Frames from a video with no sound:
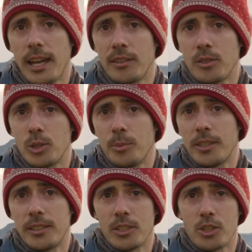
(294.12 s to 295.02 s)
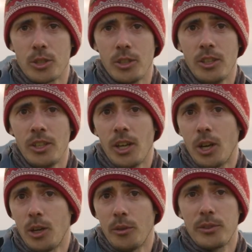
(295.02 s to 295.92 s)
isotope signature
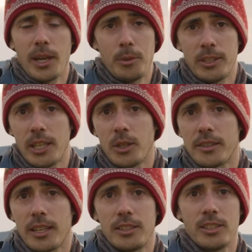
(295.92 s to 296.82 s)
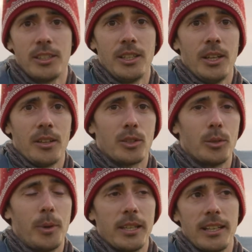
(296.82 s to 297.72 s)
of carbon dioxide. So
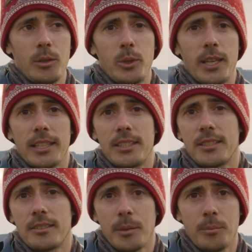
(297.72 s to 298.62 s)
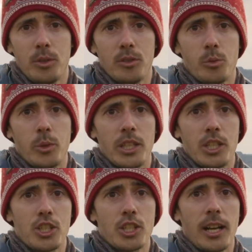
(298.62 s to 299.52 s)
basically we get samples
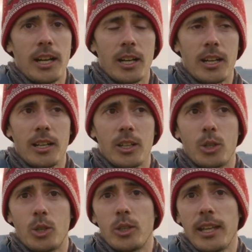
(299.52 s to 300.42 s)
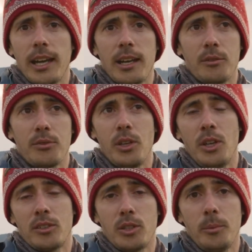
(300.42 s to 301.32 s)
which are going to have
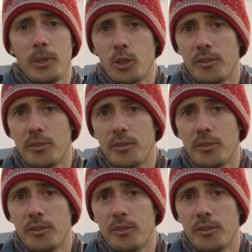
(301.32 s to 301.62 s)
some amount of